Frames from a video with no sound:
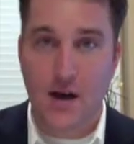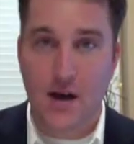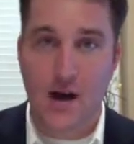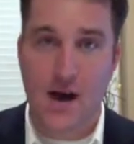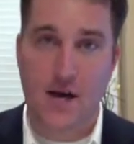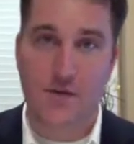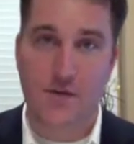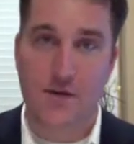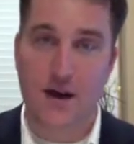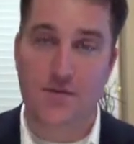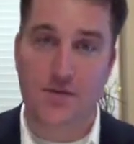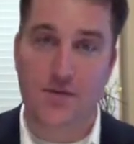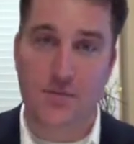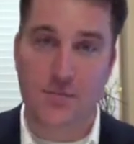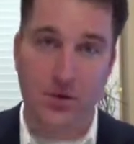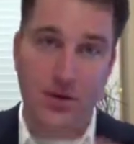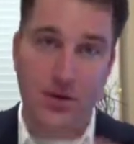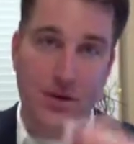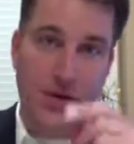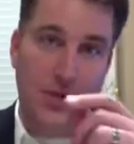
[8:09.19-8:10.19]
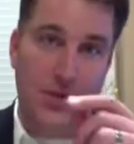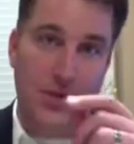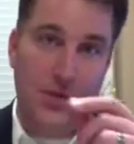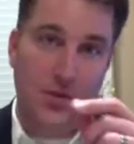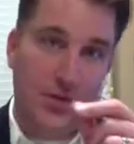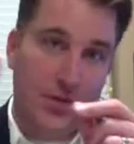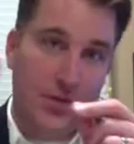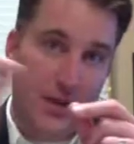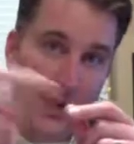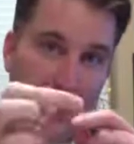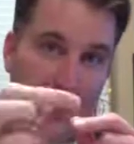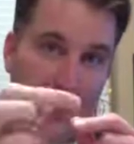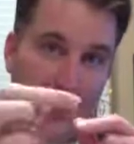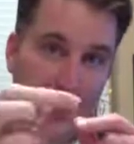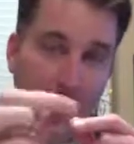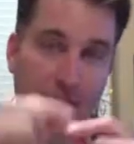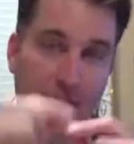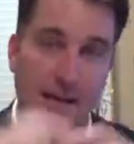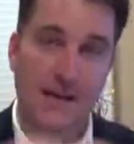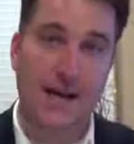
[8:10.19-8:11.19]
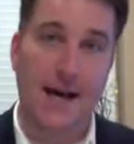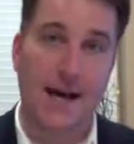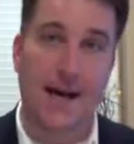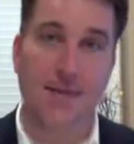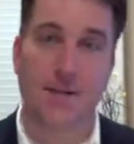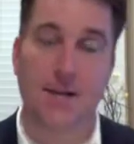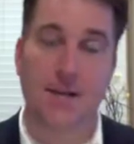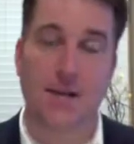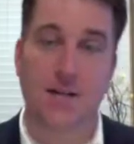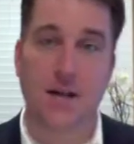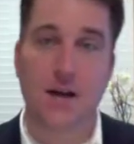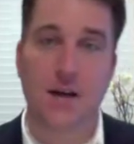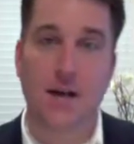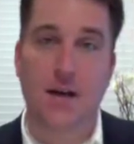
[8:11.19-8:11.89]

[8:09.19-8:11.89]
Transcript: I don't have to put in a new thing into my tablet